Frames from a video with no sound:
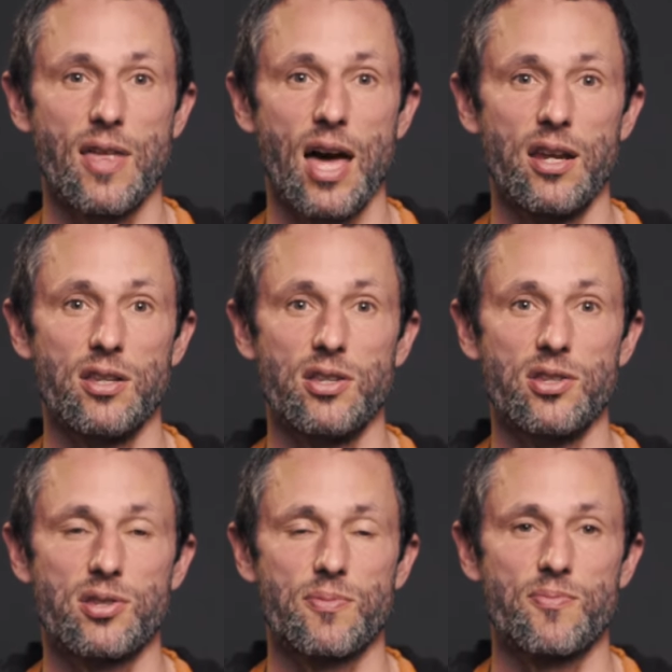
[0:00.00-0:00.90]
that
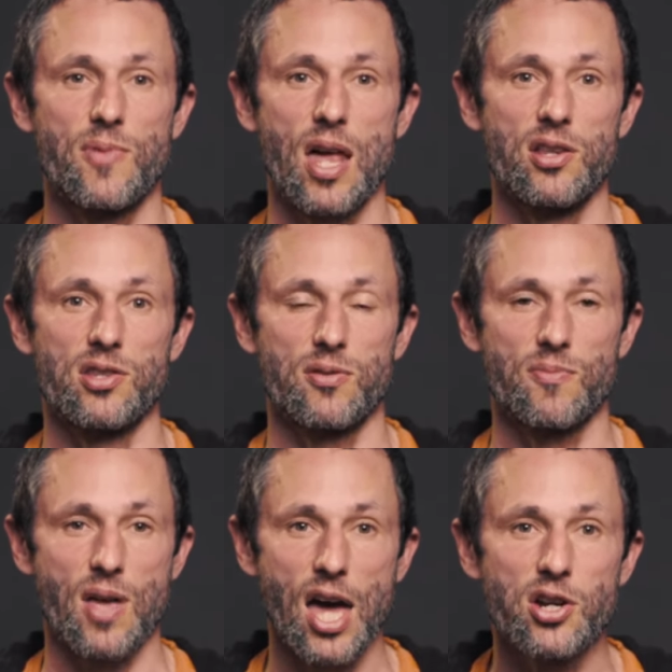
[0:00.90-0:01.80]
is, that has
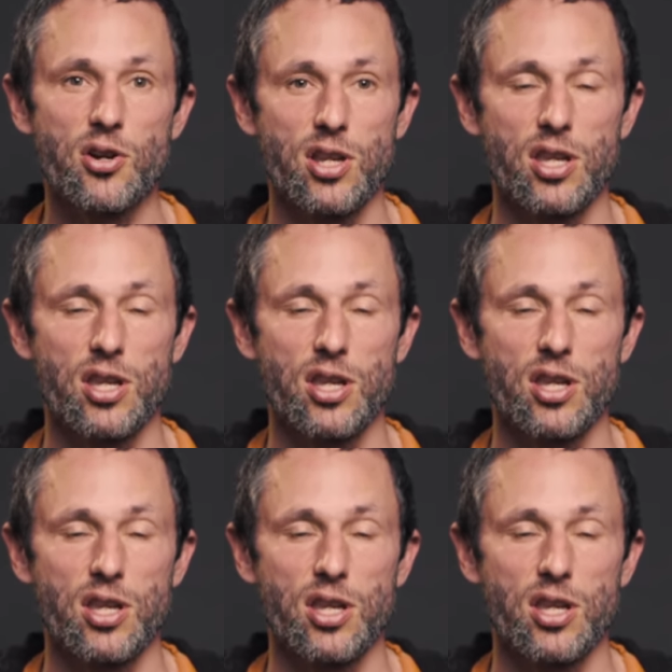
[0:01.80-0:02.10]
entered